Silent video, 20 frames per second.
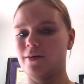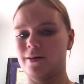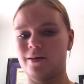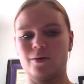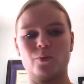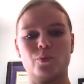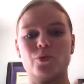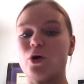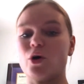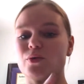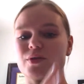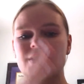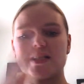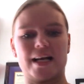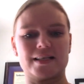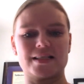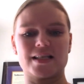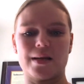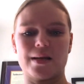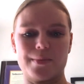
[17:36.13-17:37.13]

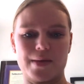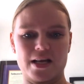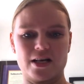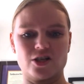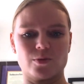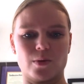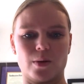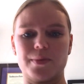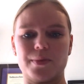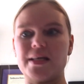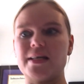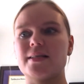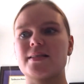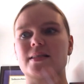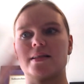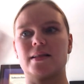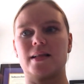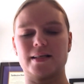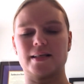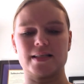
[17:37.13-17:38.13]
that time management piece
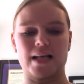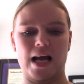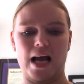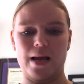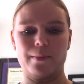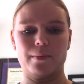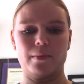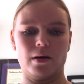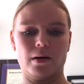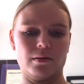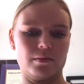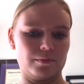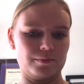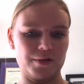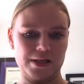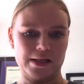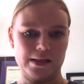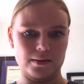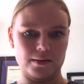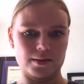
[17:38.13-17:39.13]
and that time
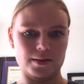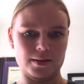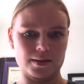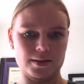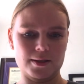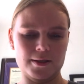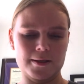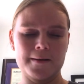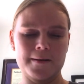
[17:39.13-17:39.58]
piece.